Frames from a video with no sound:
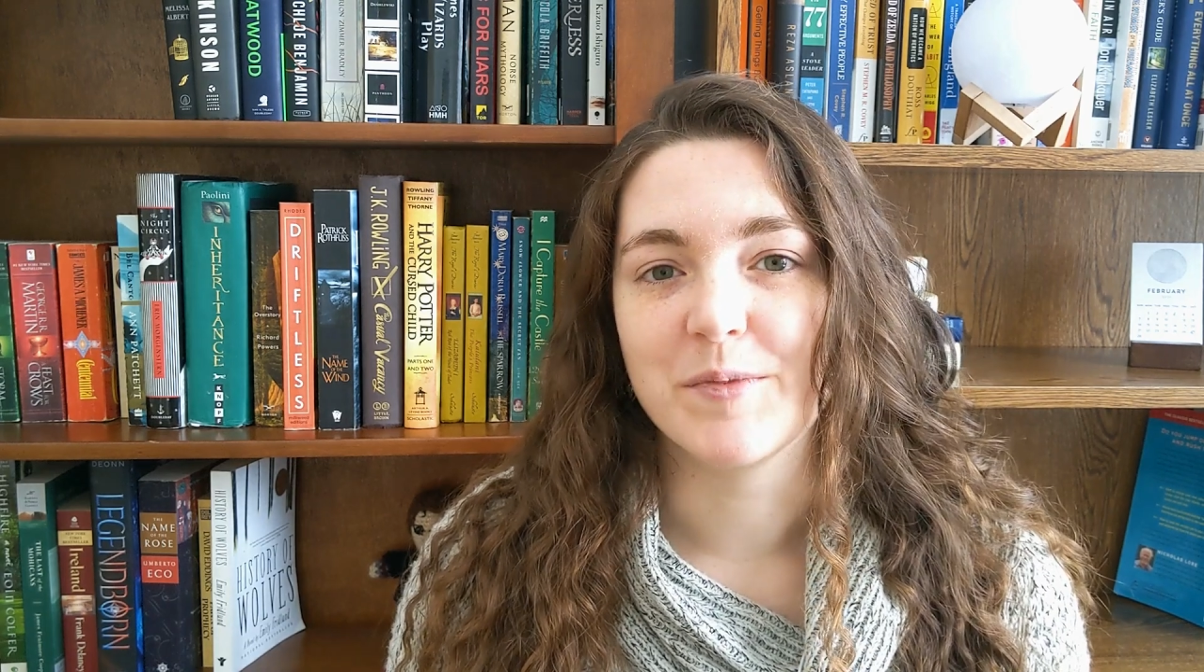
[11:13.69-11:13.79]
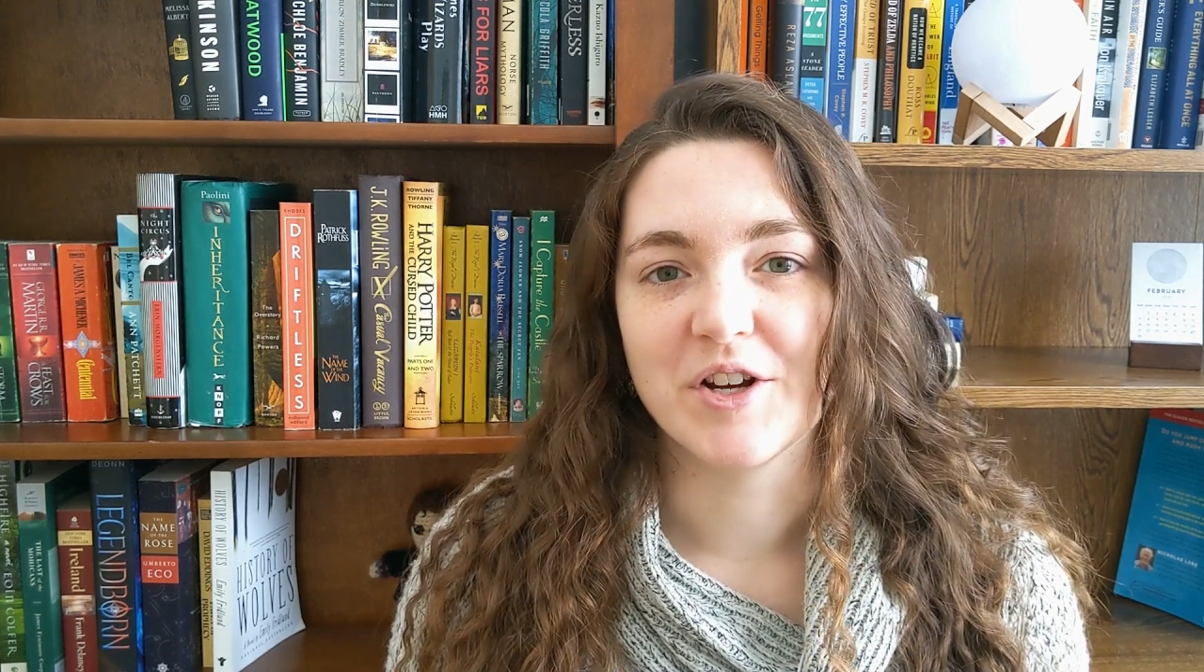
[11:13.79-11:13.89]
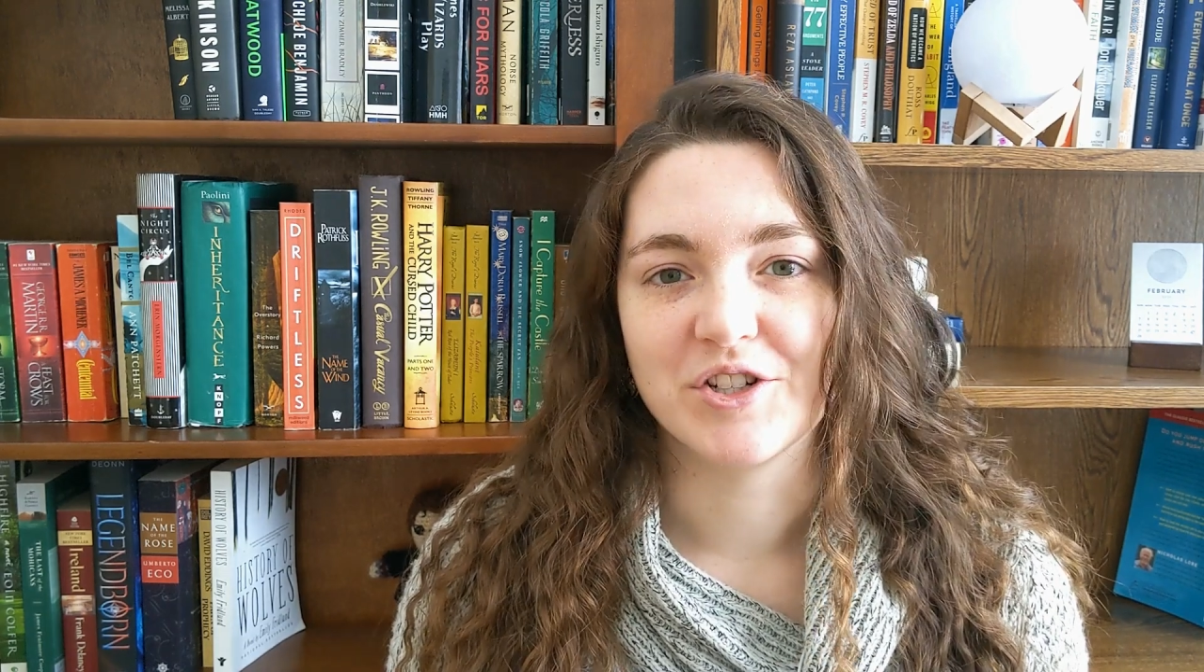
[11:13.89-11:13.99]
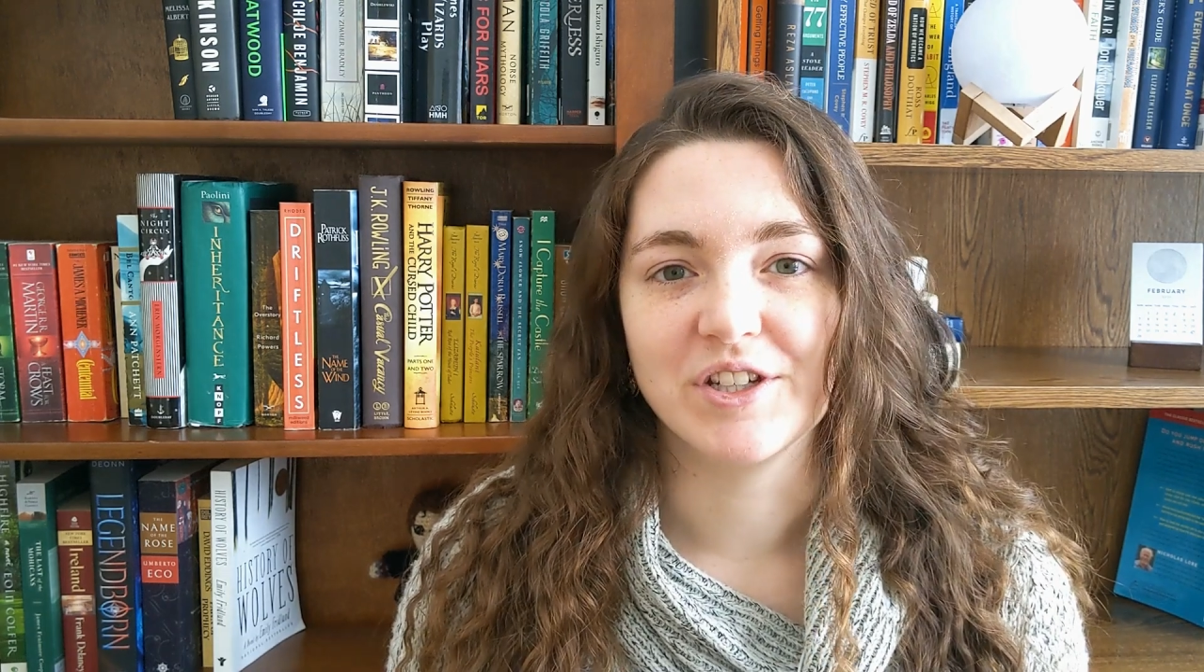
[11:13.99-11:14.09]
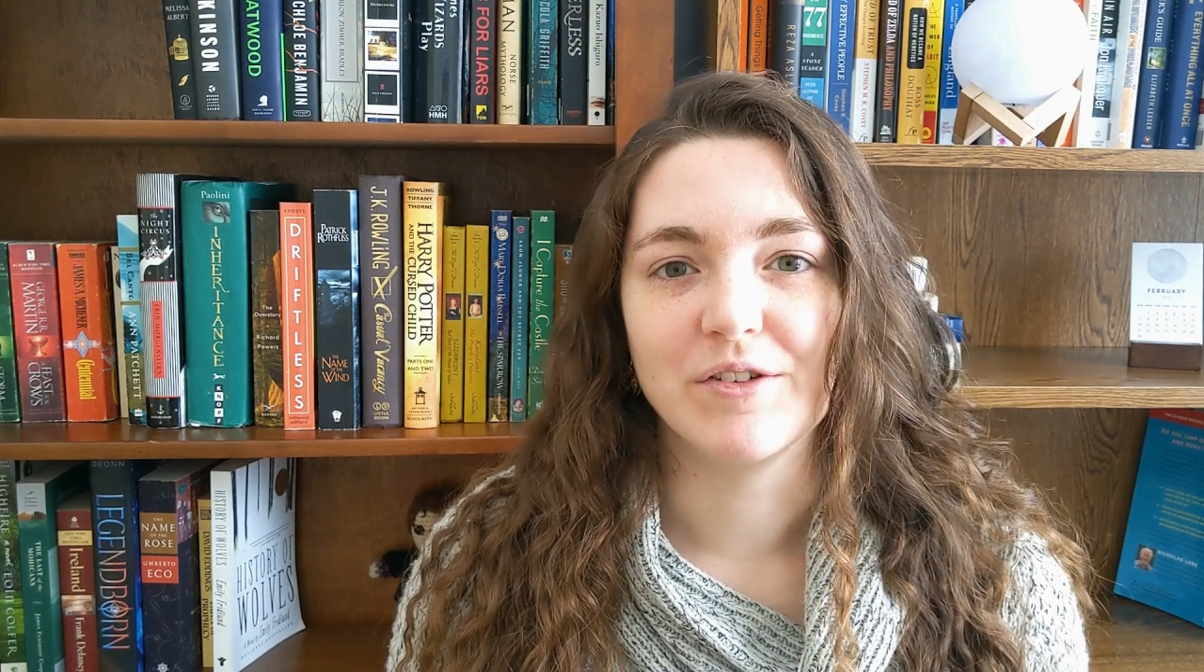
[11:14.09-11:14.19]

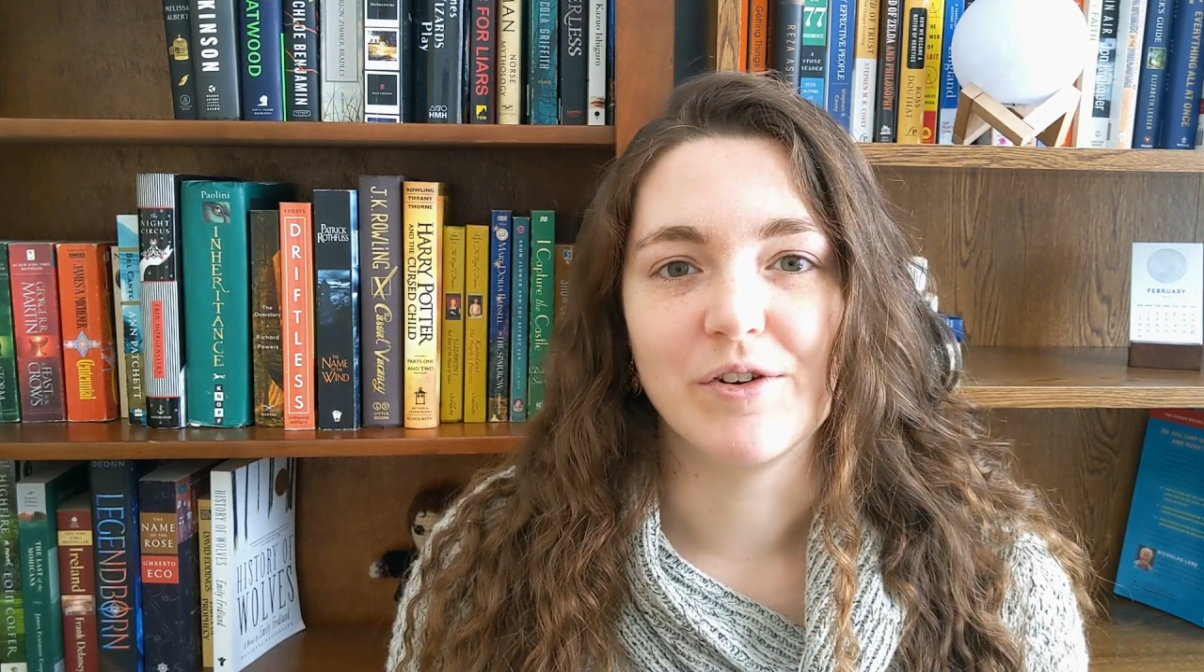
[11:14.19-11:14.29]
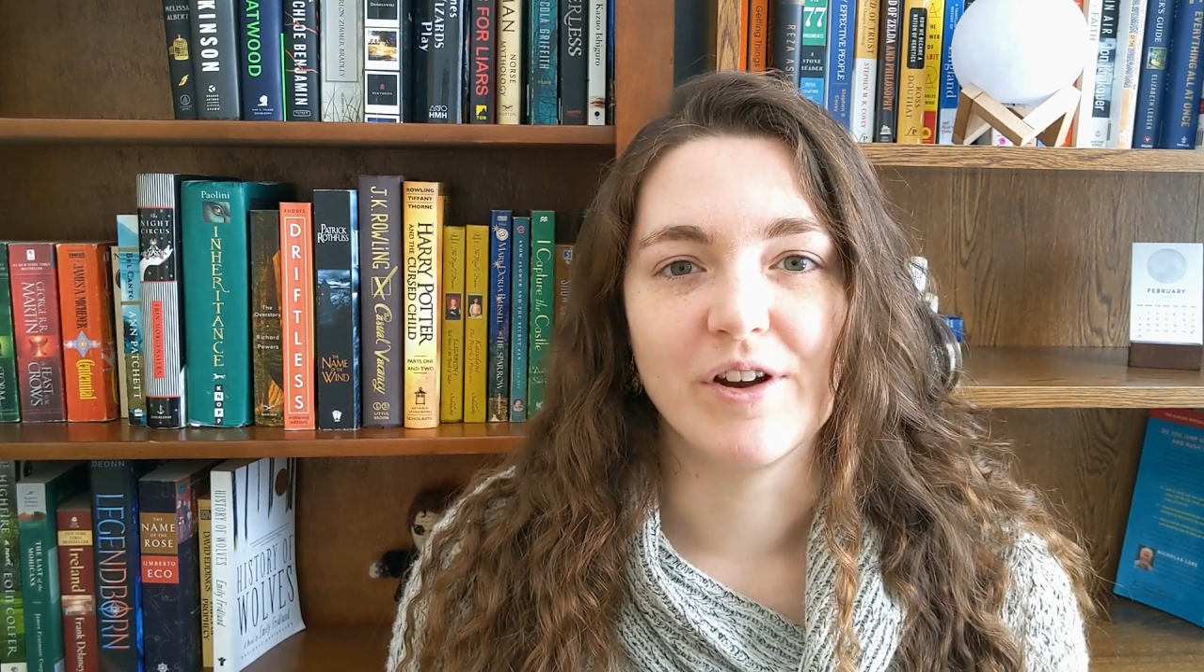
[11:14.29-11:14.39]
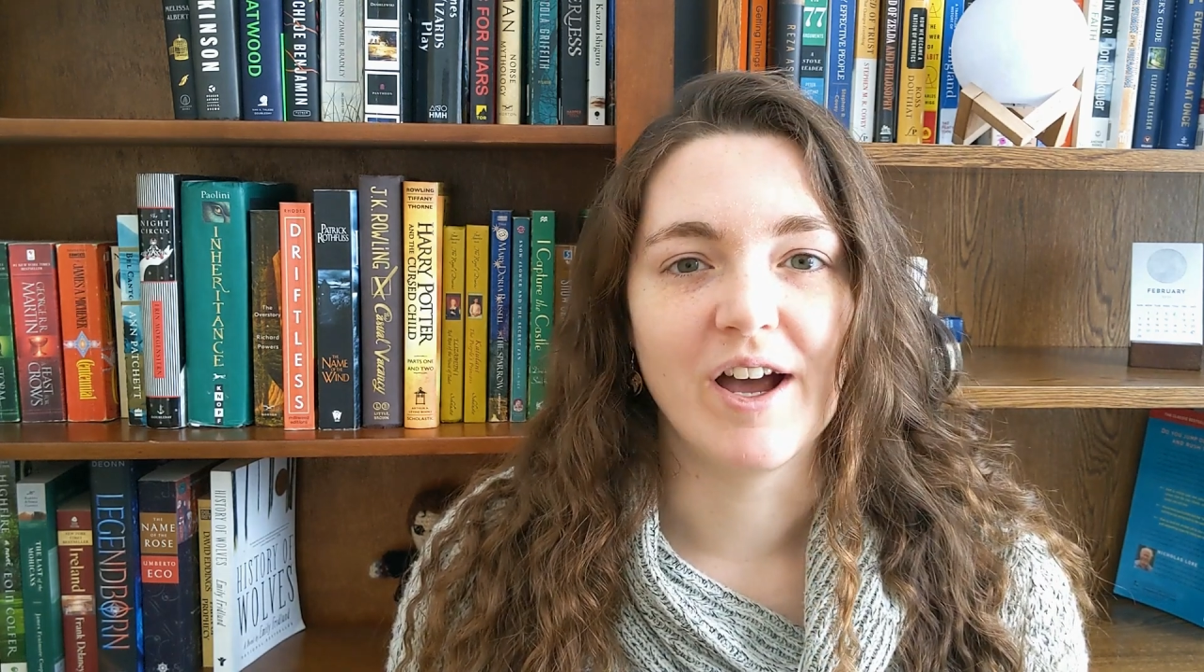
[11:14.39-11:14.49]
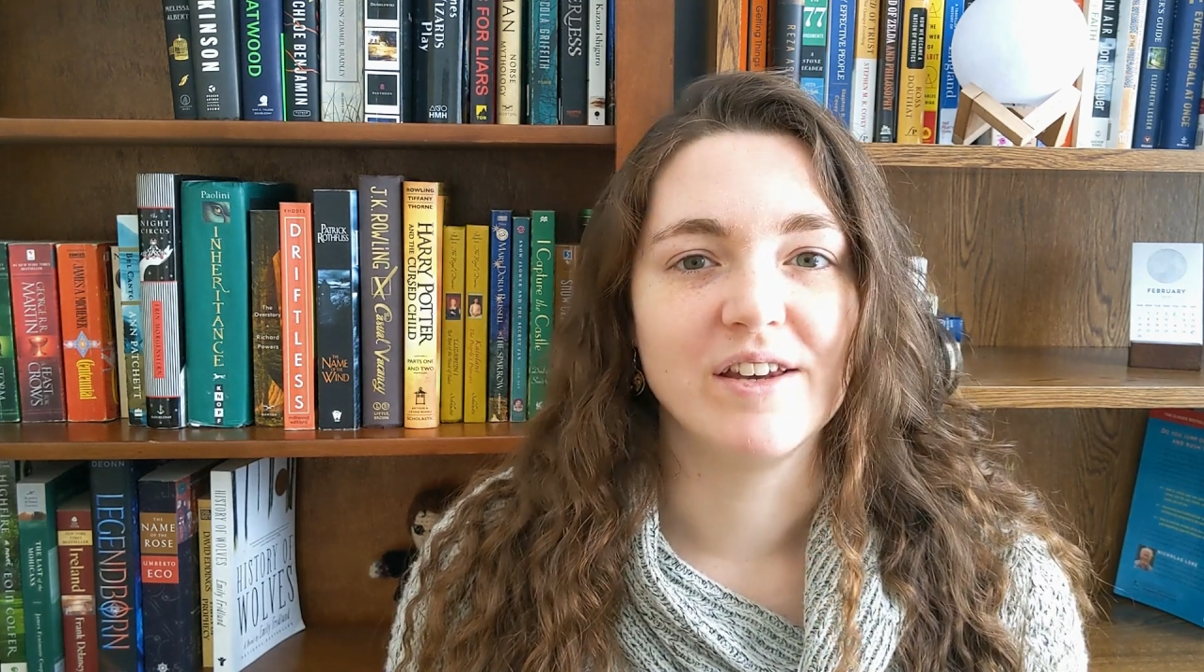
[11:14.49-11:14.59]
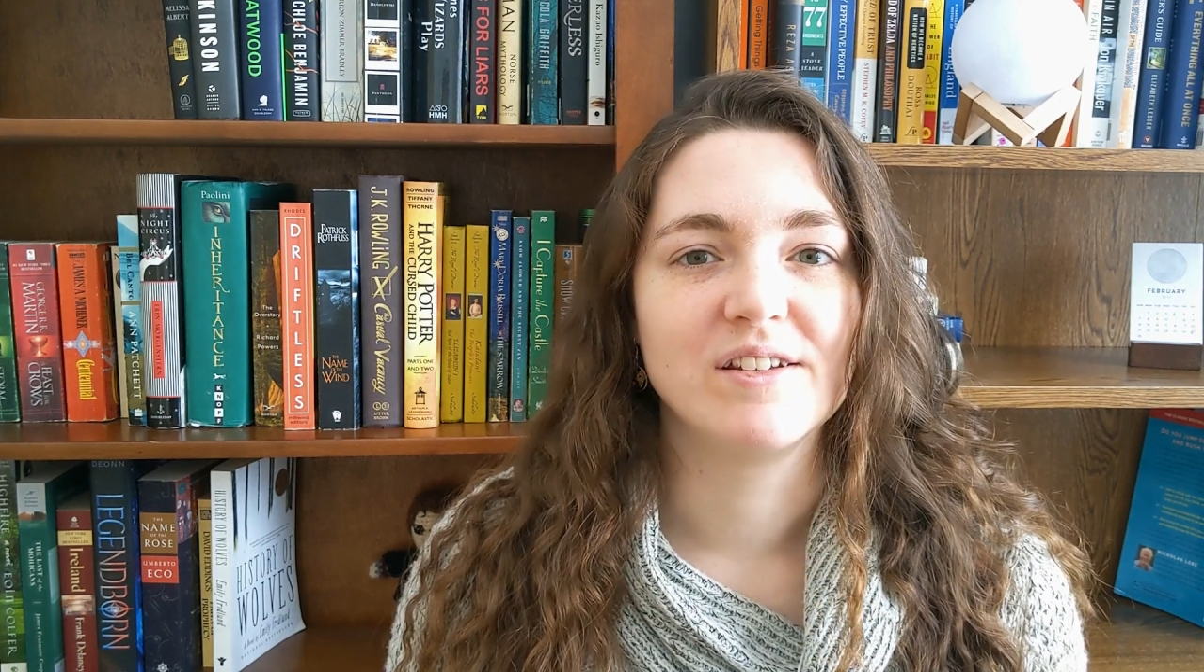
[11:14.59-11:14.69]
especially if
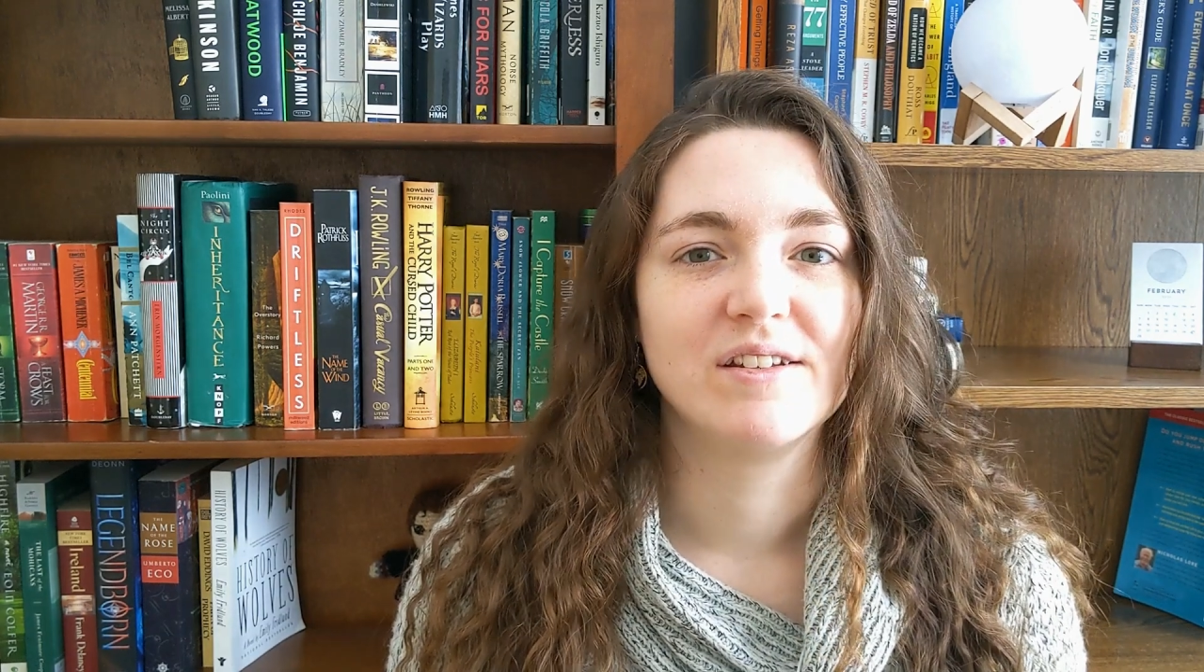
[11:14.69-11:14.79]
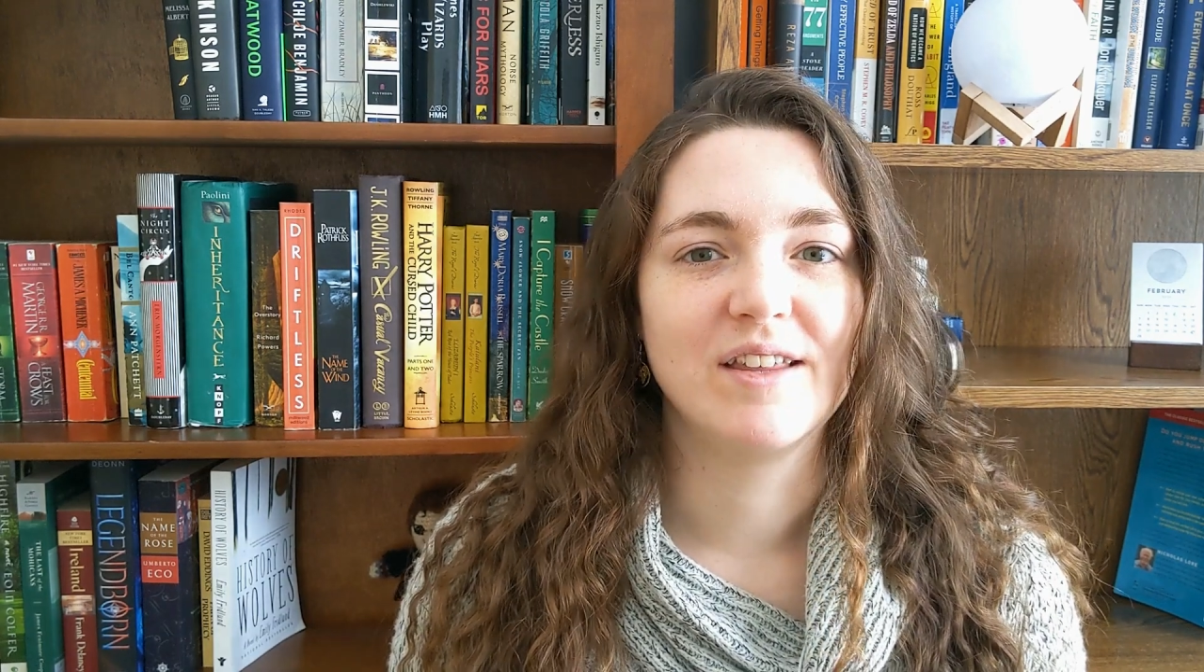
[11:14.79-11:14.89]
you're not